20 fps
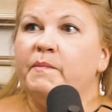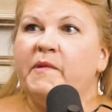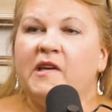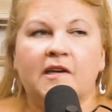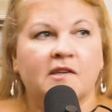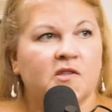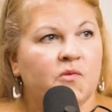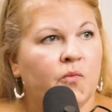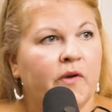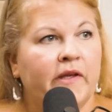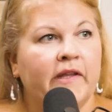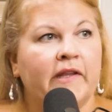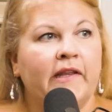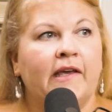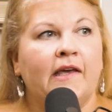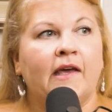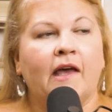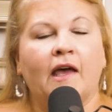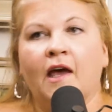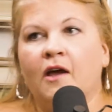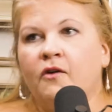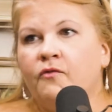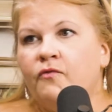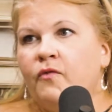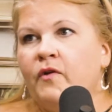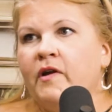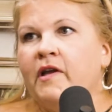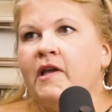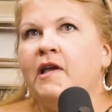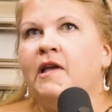Because really
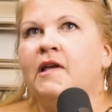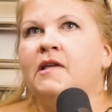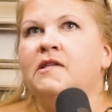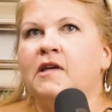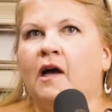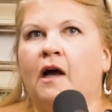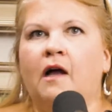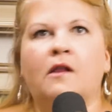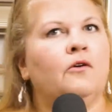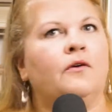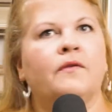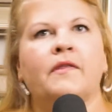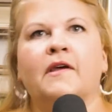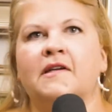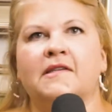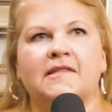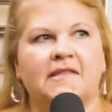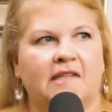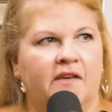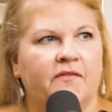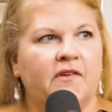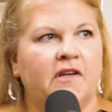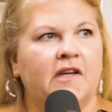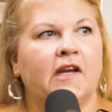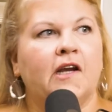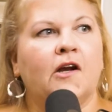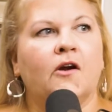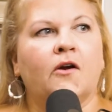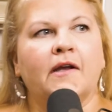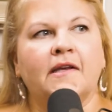every dollar that is given
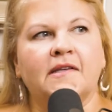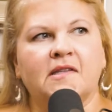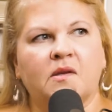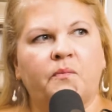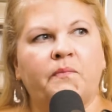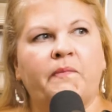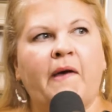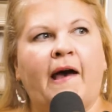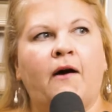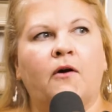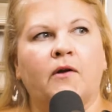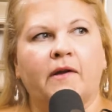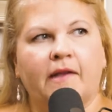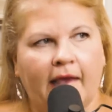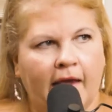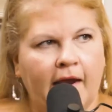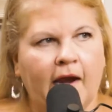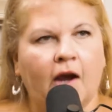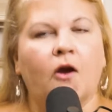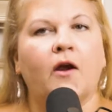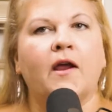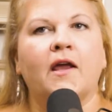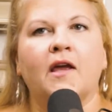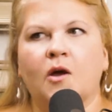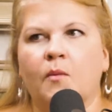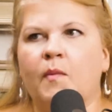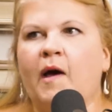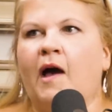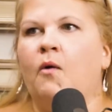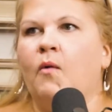here is about
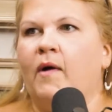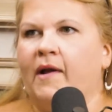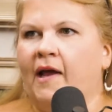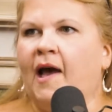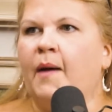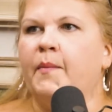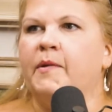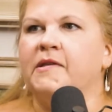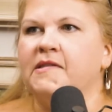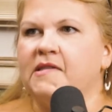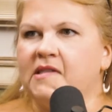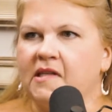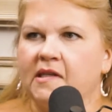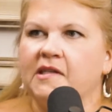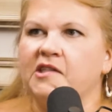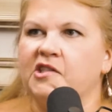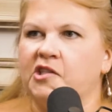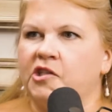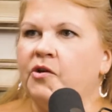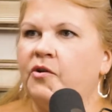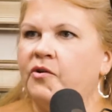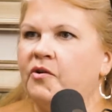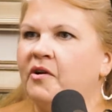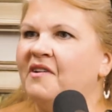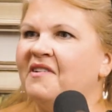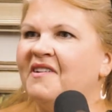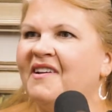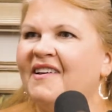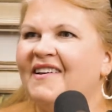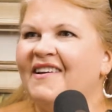caring about what happens to these
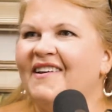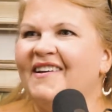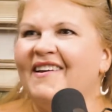children.